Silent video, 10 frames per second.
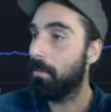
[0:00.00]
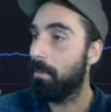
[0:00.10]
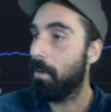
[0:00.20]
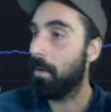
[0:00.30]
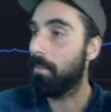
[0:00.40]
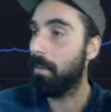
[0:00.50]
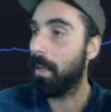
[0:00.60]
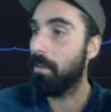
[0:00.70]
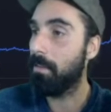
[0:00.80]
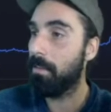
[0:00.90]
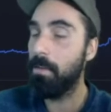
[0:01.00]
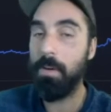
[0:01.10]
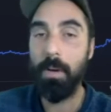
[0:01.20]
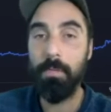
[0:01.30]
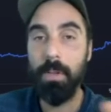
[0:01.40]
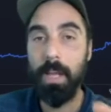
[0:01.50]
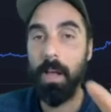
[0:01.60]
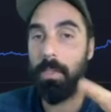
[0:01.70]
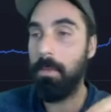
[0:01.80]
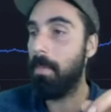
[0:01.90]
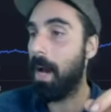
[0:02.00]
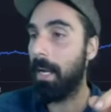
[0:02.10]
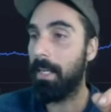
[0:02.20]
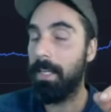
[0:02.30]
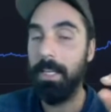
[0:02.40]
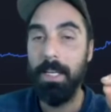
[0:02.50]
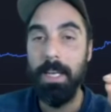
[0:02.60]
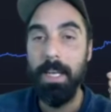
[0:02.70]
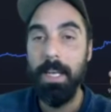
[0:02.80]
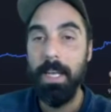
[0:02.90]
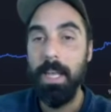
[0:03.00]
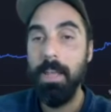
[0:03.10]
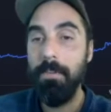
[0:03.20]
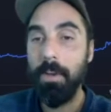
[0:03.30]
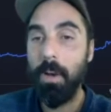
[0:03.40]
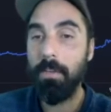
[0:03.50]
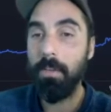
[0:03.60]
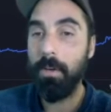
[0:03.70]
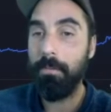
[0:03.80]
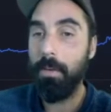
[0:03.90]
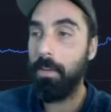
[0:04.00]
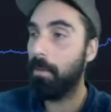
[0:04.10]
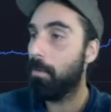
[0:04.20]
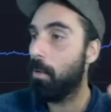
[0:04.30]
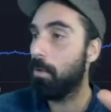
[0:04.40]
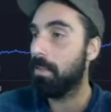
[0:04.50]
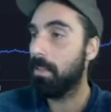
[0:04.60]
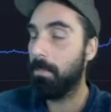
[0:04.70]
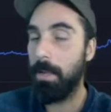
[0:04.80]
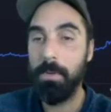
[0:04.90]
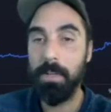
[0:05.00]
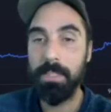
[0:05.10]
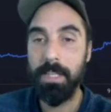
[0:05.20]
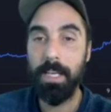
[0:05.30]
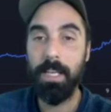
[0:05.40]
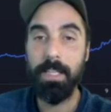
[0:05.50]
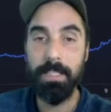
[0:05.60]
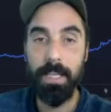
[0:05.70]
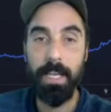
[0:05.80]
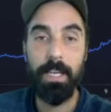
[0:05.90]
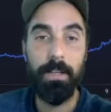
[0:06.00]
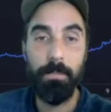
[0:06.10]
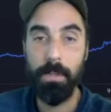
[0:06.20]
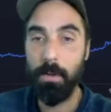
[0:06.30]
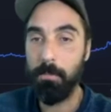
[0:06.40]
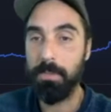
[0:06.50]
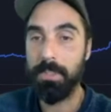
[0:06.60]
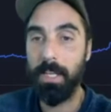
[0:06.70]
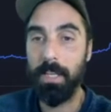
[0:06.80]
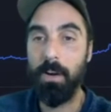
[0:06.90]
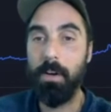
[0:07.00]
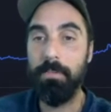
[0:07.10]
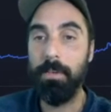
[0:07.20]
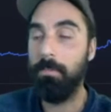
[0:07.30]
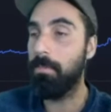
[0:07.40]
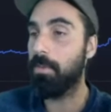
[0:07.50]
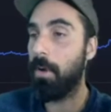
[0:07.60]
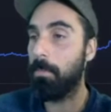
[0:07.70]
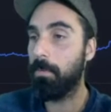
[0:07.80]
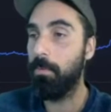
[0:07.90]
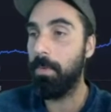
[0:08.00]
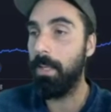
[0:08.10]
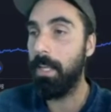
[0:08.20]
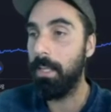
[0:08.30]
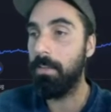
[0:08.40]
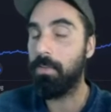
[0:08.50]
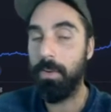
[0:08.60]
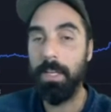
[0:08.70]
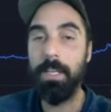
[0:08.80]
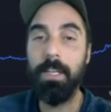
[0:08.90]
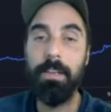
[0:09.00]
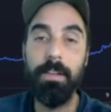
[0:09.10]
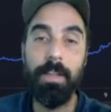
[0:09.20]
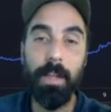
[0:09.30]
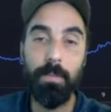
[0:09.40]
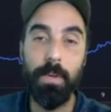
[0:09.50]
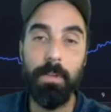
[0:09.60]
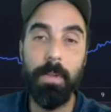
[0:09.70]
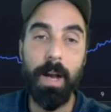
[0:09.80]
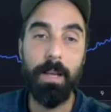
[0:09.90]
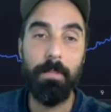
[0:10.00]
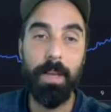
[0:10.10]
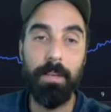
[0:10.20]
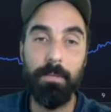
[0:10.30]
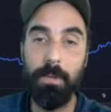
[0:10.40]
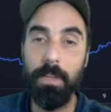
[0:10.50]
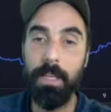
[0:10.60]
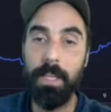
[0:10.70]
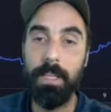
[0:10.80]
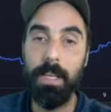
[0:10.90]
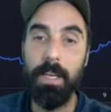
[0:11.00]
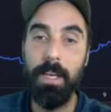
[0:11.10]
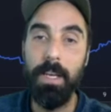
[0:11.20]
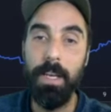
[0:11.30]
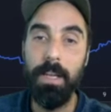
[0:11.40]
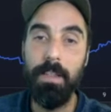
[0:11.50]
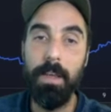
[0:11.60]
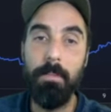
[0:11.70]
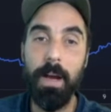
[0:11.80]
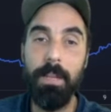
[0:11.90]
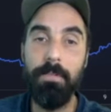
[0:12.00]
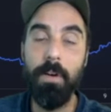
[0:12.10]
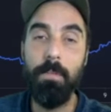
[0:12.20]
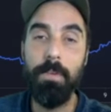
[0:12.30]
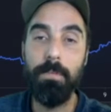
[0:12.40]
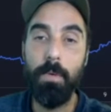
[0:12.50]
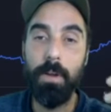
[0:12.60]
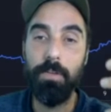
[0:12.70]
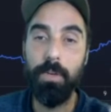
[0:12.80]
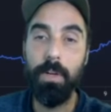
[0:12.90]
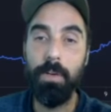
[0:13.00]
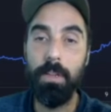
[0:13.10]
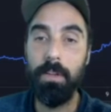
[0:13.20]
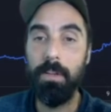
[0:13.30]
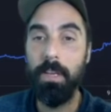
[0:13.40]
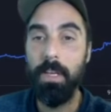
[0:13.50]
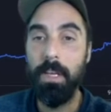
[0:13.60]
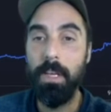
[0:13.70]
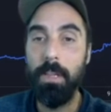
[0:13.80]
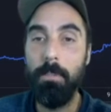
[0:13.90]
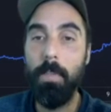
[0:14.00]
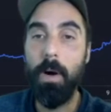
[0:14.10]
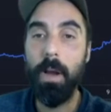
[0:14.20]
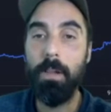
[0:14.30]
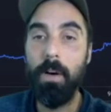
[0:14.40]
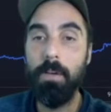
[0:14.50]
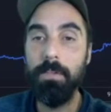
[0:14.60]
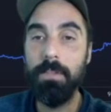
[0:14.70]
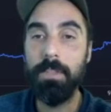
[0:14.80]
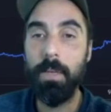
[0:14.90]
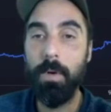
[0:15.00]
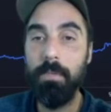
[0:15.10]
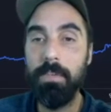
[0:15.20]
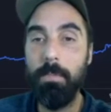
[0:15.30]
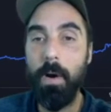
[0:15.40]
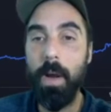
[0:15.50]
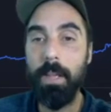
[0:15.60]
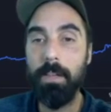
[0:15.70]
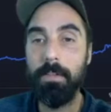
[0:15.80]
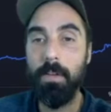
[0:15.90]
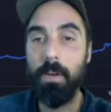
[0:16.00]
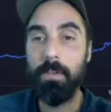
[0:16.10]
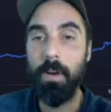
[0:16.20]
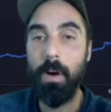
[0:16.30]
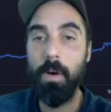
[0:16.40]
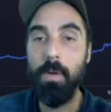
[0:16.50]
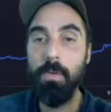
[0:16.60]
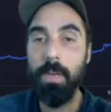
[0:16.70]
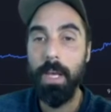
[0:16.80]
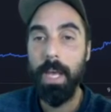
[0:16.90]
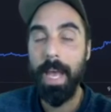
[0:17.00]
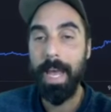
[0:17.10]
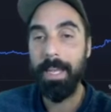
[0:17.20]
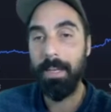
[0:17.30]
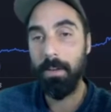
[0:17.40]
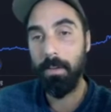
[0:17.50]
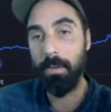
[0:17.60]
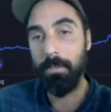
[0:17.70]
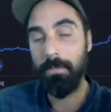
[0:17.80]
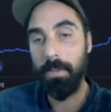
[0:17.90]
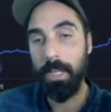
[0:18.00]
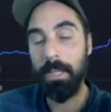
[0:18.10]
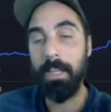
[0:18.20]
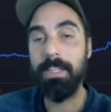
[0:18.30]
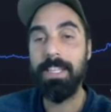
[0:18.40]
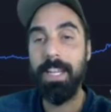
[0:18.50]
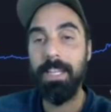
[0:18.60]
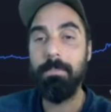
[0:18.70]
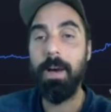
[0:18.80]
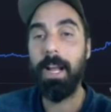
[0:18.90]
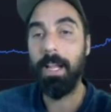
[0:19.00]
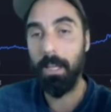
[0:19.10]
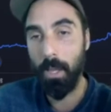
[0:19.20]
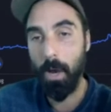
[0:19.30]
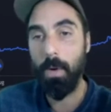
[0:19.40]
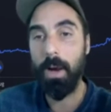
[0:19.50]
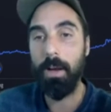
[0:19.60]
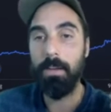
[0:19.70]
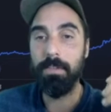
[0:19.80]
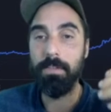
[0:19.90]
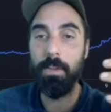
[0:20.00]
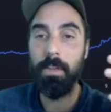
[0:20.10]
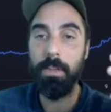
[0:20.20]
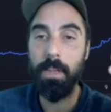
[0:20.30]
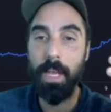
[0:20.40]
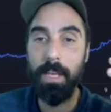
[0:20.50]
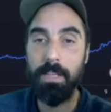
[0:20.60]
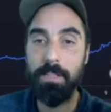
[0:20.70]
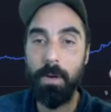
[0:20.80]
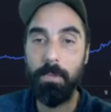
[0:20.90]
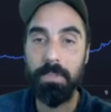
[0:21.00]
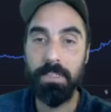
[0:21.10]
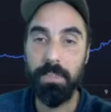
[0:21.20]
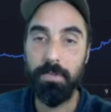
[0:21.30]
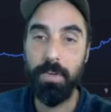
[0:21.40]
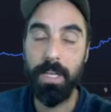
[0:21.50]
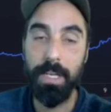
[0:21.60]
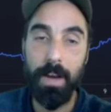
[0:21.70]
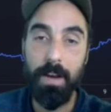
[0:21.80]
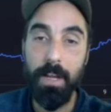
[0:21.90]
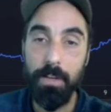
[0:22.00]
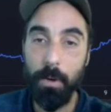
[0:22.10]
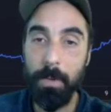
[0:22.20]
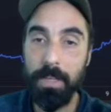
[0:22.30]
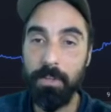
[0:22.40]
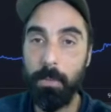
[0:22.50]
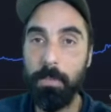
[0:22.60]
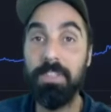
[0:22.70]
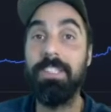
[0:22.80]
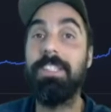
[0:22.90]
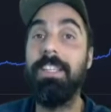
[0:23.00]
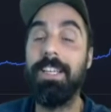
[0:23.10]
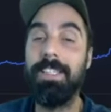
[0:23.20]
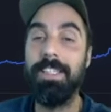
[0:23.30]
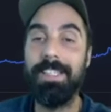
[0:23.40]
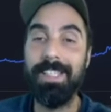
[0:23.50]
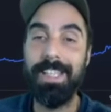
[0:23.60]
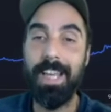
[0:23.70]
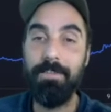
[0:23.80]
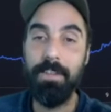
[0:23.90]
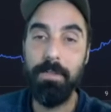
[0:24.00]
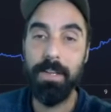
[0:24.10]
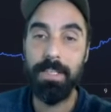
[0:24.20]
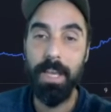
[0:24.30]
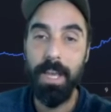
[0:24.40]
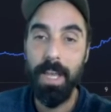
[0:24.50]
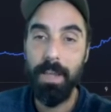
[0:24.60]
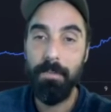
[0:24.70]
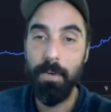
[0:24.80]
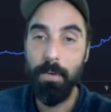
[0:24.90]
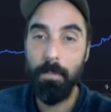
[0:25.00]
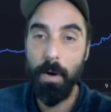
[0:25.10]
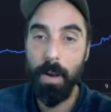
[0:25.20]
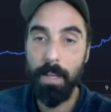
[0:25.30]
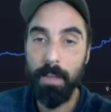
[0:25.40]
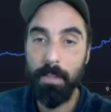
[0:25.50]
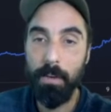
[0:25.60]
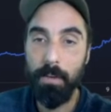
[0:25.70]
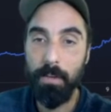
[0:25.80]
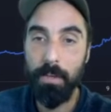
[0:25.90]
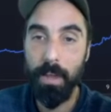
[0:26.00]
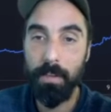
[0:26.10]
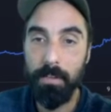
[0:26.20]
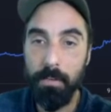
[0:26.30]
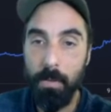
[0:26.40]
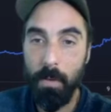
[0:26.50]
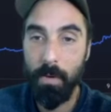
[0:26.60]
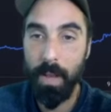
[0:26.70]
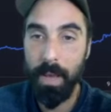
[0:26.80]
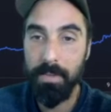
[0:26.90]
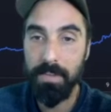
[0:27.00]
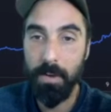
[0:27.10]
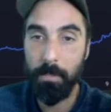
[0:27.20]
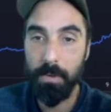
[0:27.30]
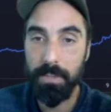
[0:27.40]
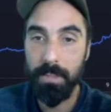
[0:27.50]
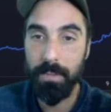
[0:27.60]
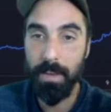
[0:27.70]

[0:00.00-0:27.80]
nicely, and you've still got a really healthy market. If it goes a lot further, of course, people are going to start getting scared and there'll be a lot more selling off and stops would be hit and triggered, and that's where the market makers really get their money from, is by triggering the buy longs, whoever's buying this long to hold, and then sending the market lower so that any stop losses are triggered. Now, talking about stop losses, yes, it's a safety risk. If you're buying in at 32,000, you might want to have a stop loss at